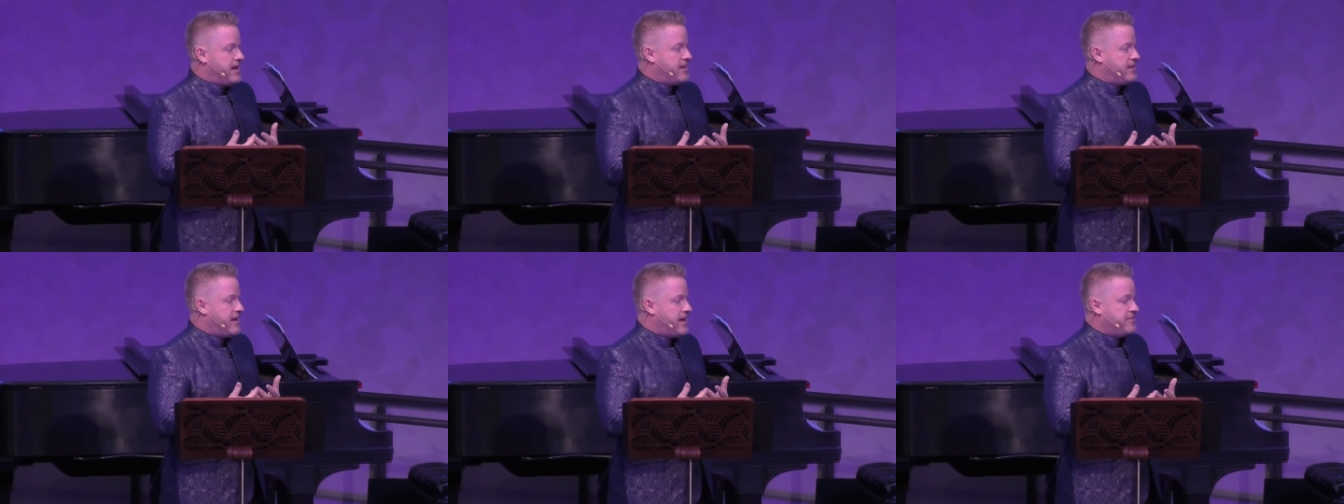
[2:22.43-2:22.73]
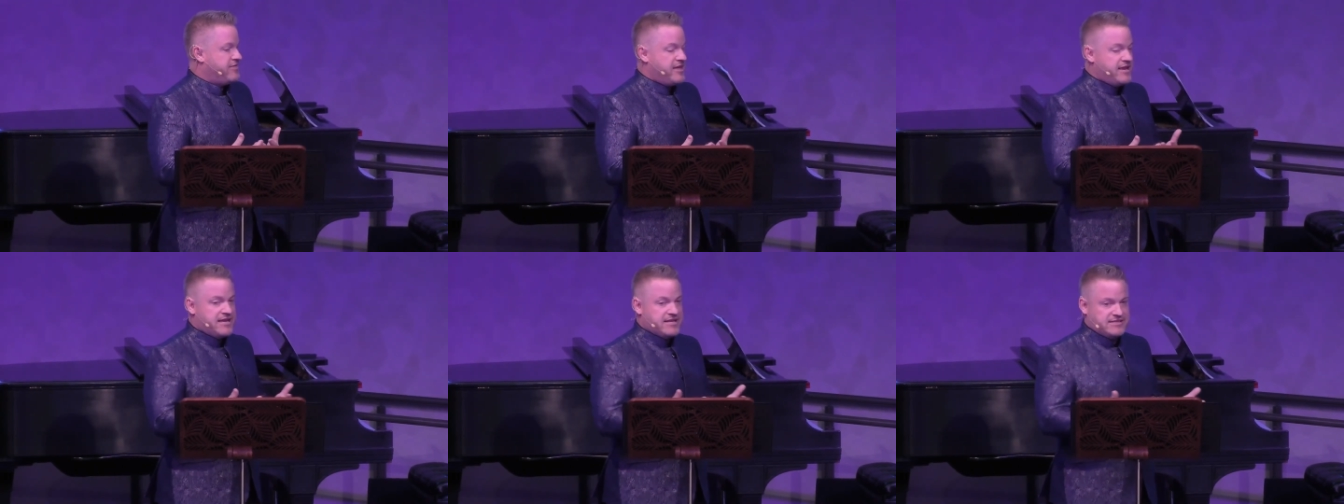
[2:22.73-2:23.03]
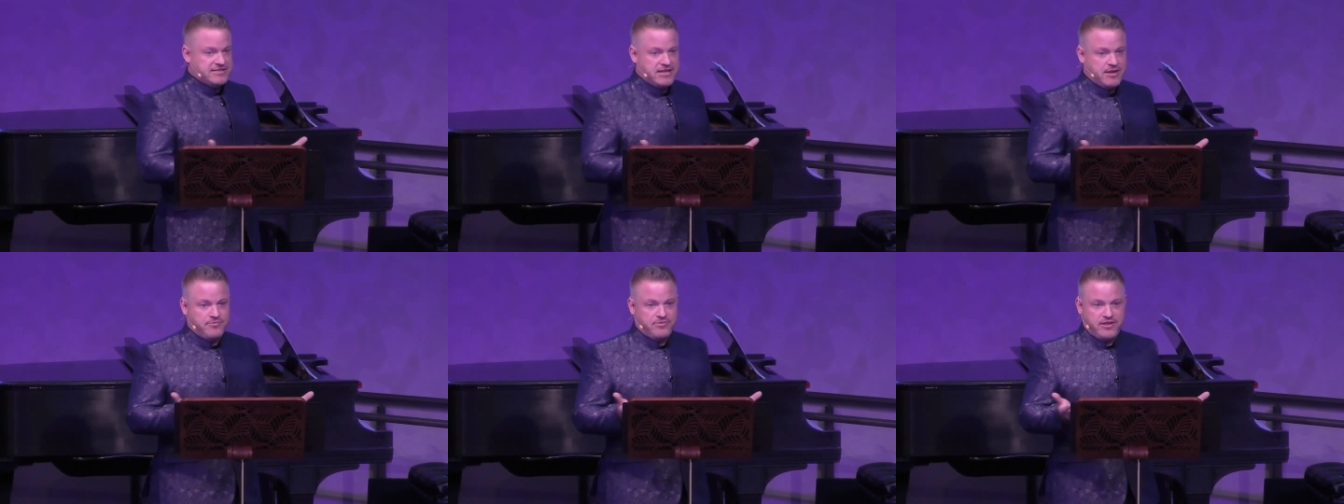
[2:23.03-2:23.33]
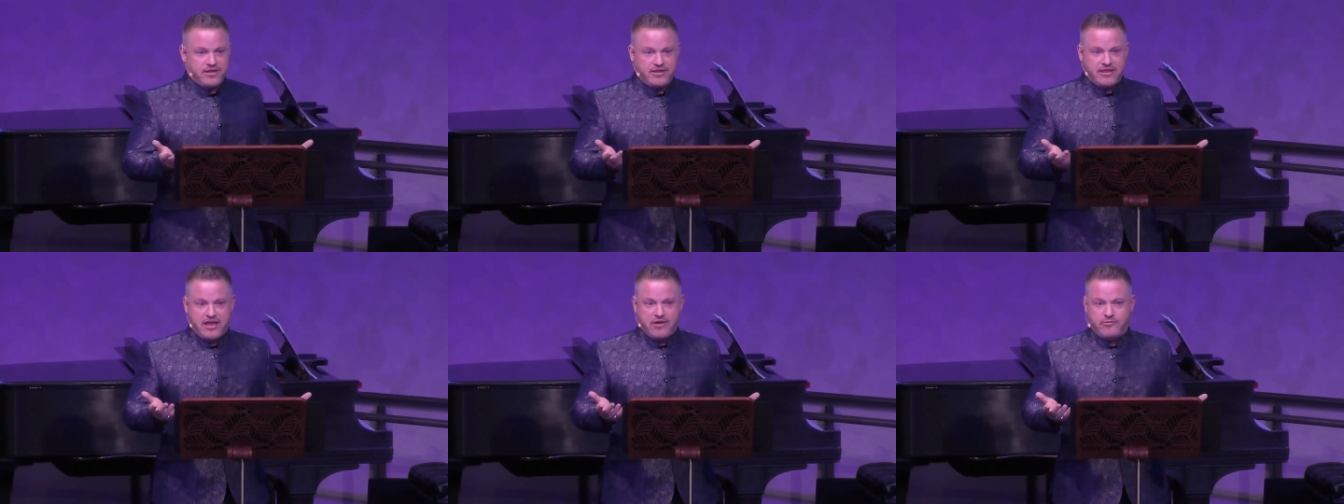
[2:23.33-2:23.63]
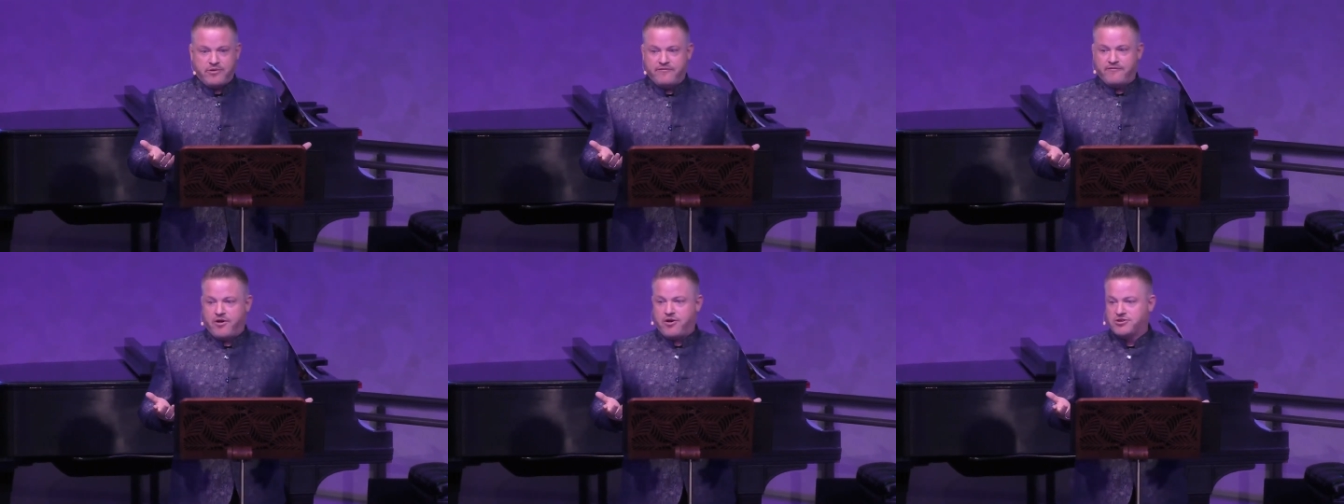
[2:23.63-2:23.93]
I, I, think it's something that
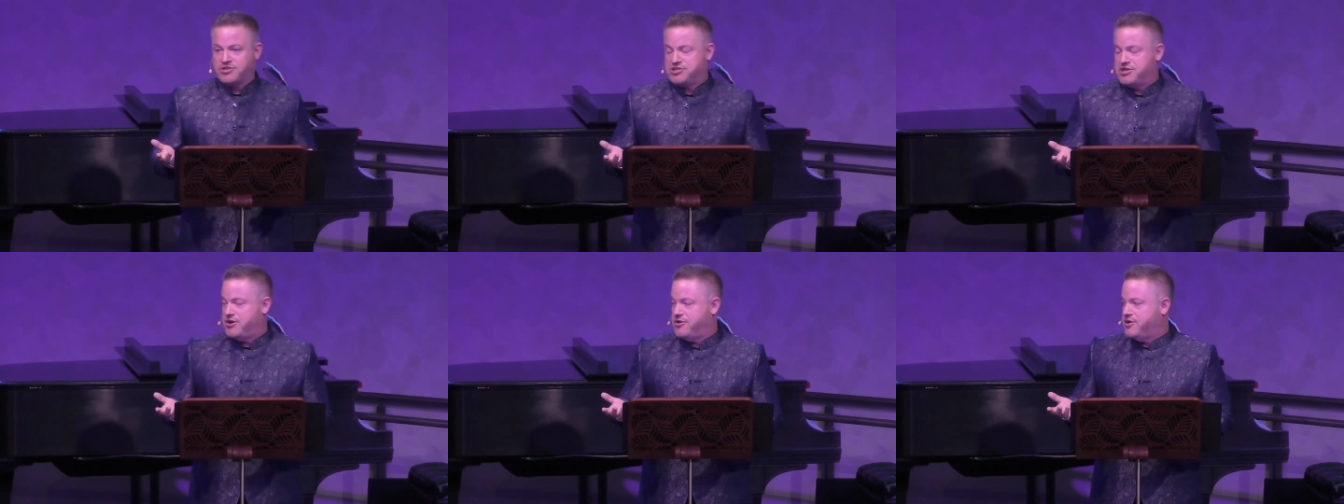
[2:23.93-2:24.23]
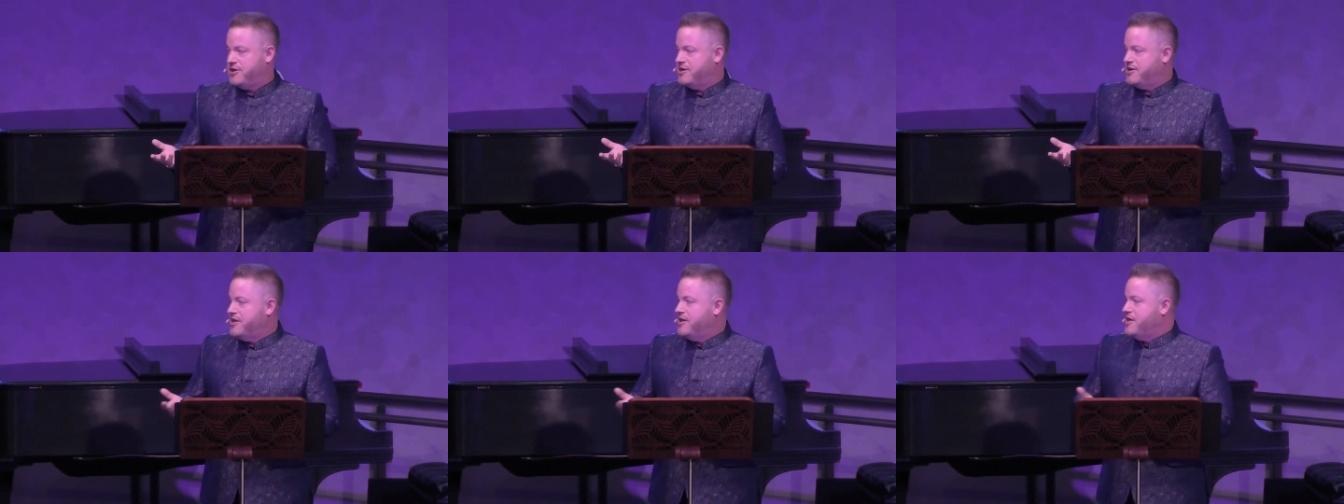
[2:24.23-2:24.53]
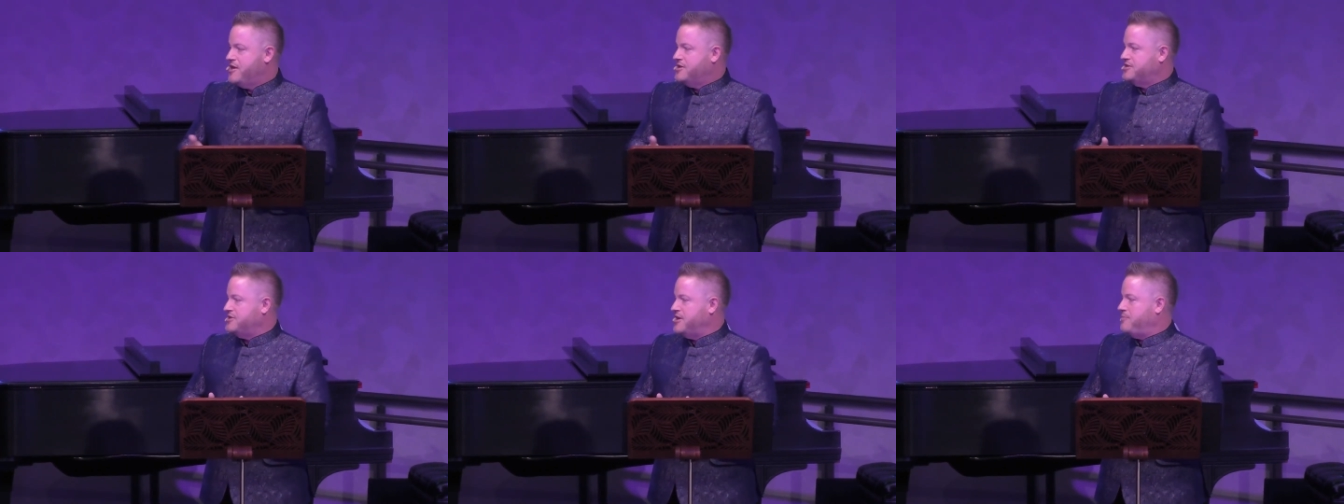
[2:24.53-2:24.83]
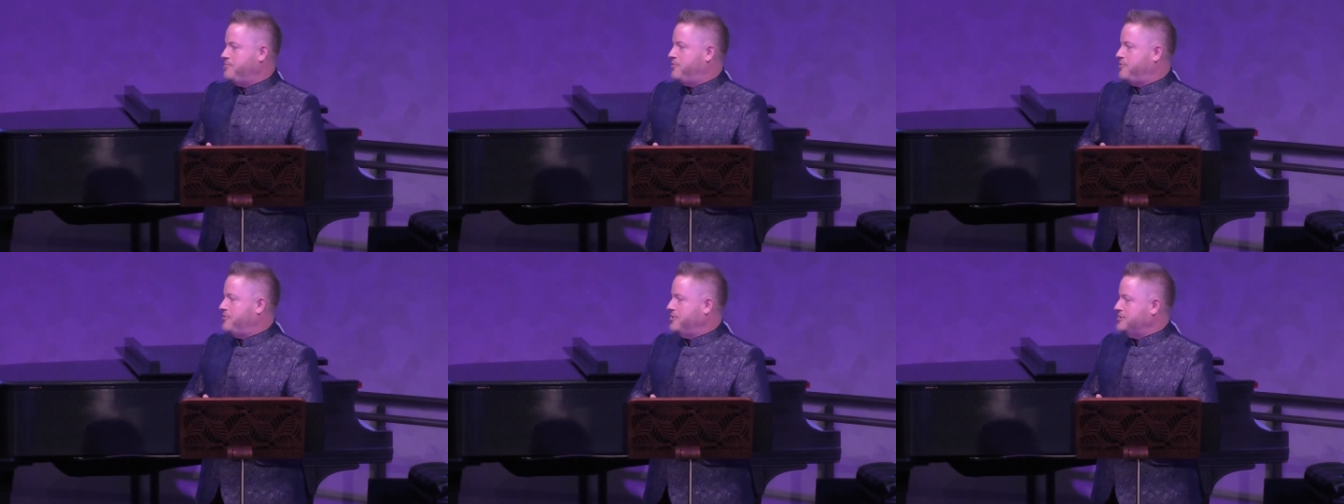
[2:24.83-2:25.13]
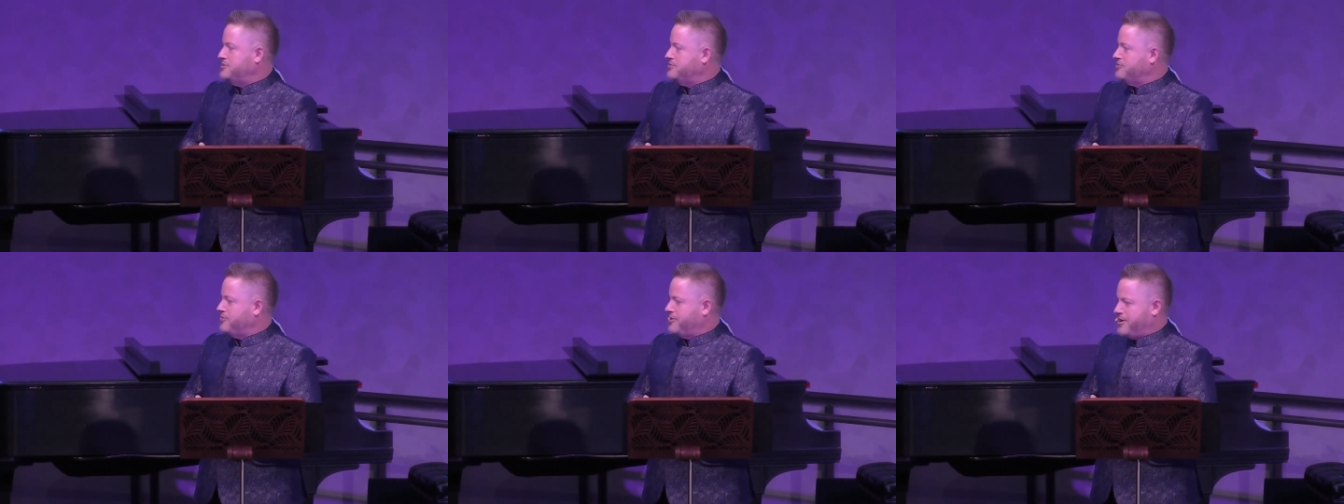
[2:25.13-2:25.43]
we've all shared at some
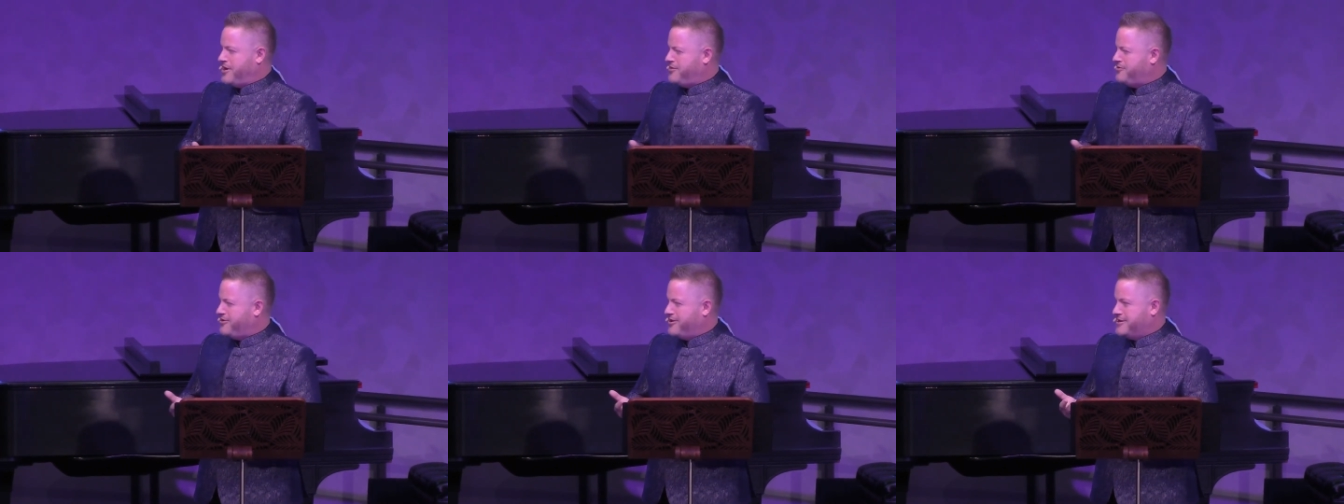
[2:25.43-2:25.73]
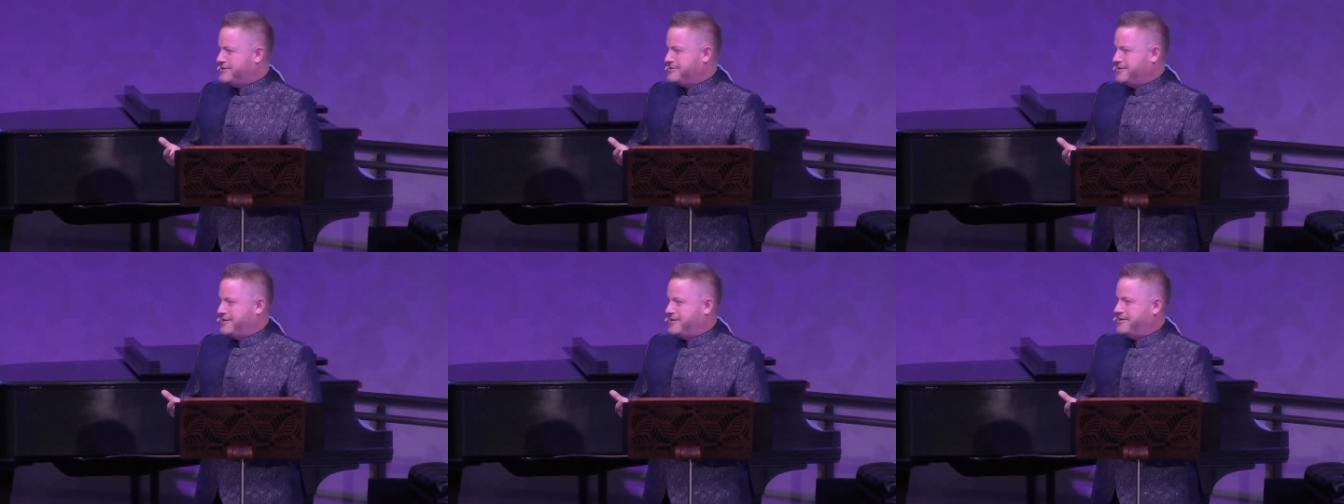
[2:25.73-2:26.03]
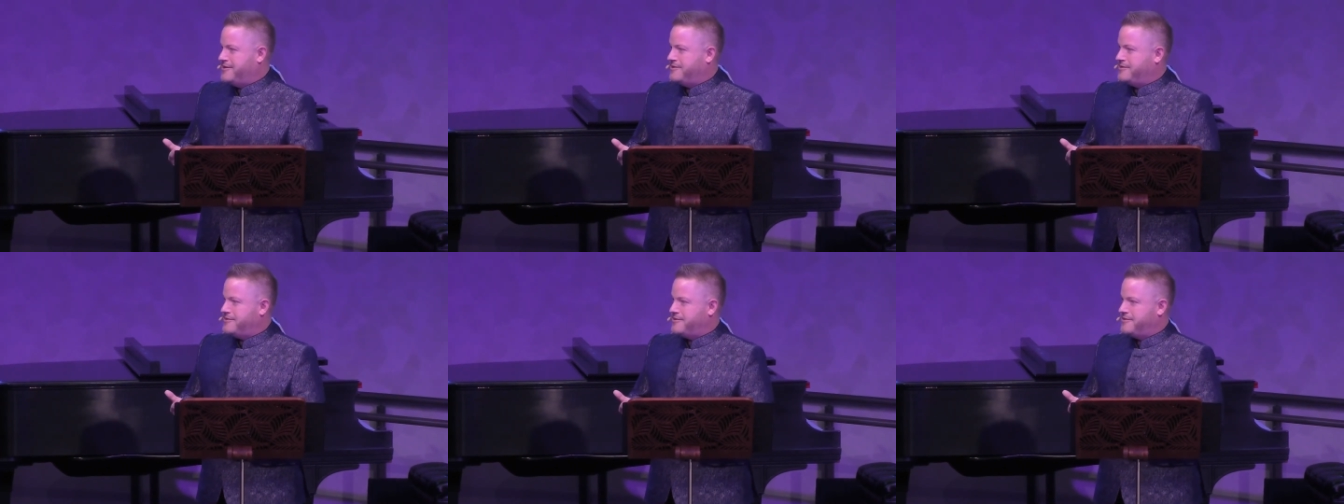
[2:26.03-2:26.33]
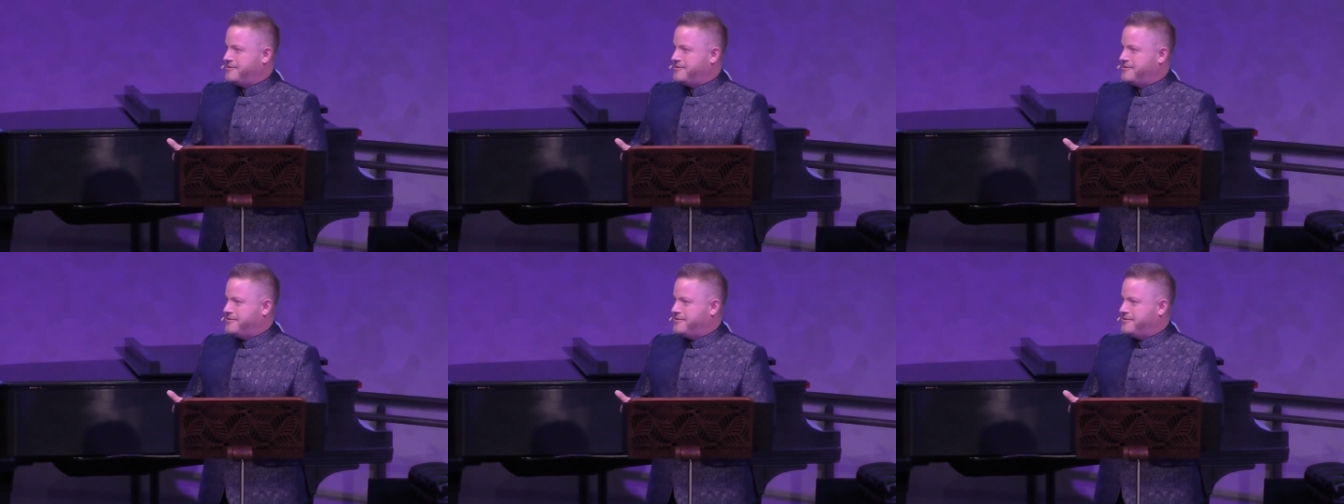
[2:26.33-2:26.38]
point or another, isn't it?